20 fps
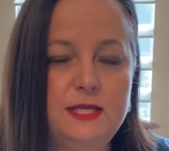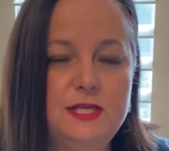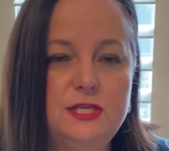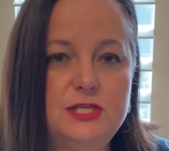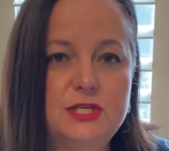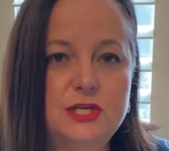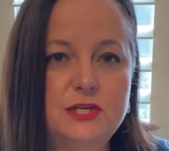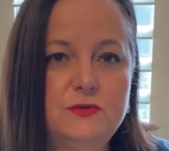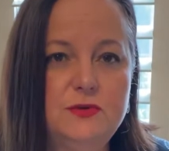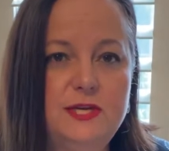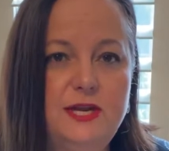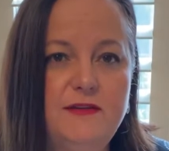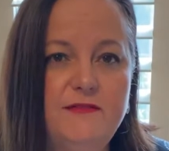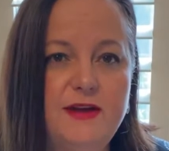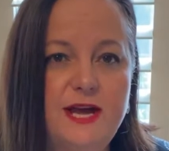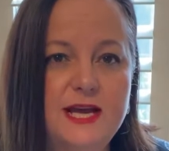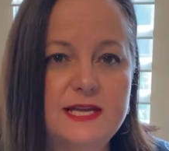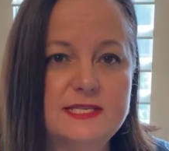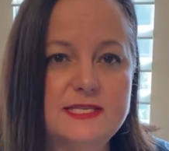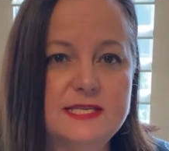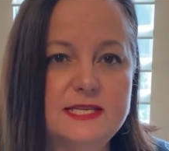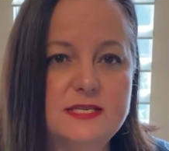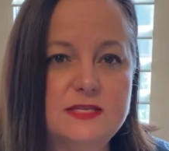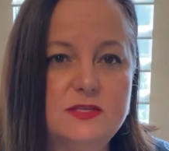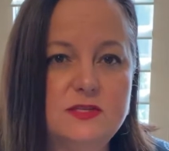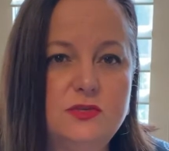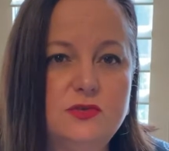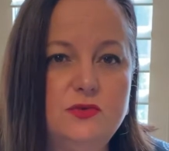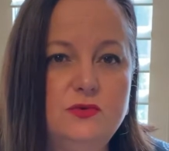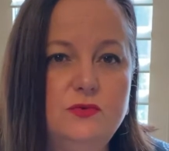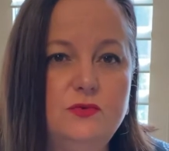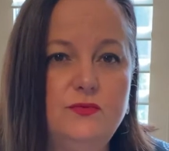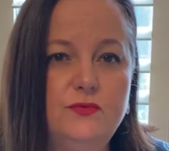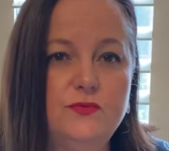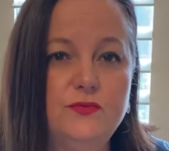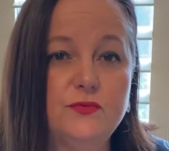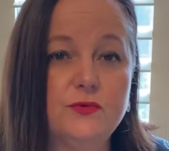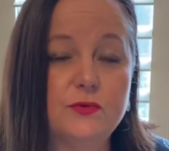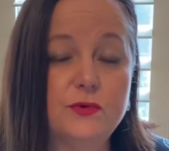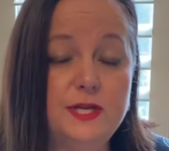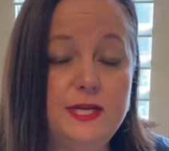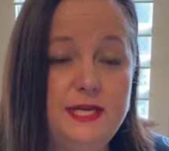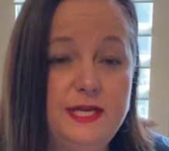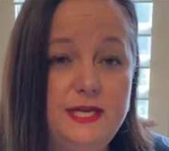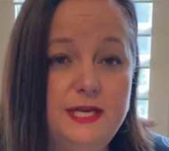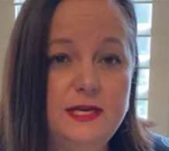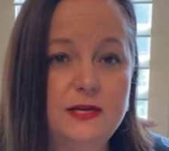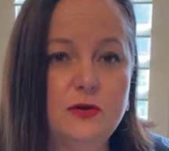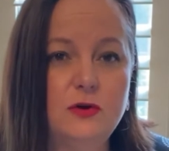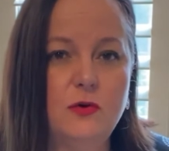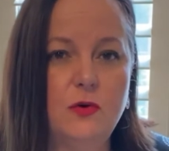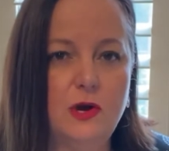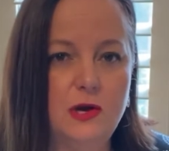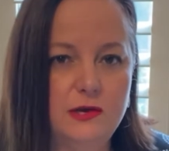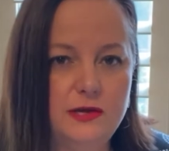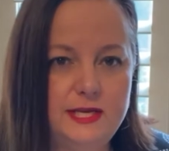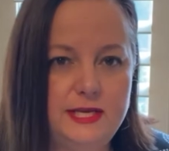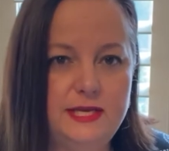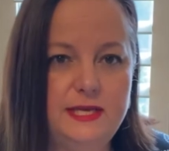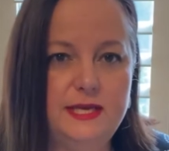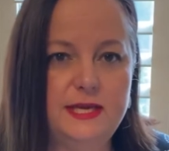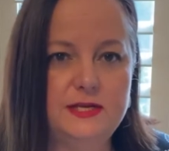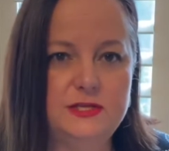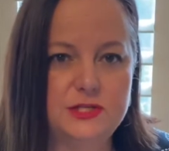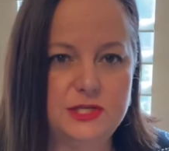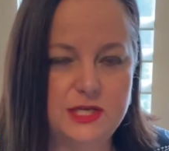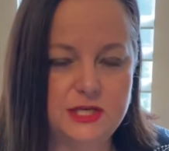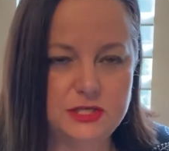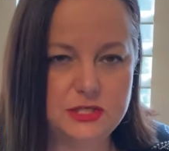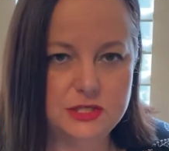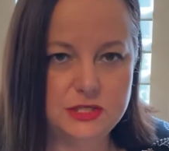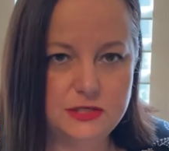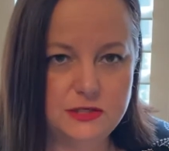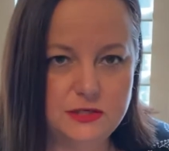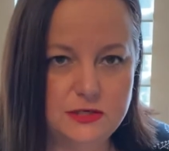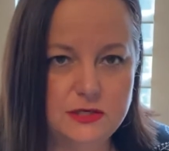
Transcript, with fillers: Children have access to free quality education.